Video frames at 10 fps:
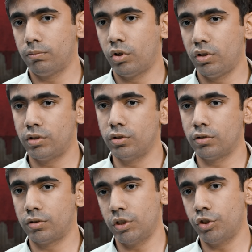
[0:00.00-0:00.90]
policies
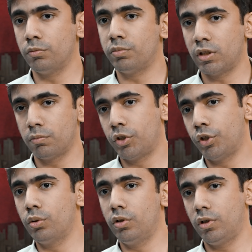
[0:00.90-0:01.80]
of Xi Jinping,
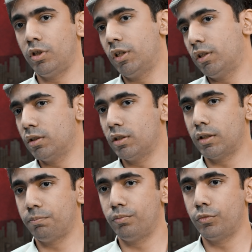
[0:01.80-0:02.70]
particularly in
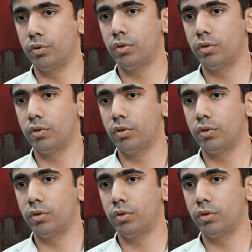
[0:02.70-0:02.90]
the you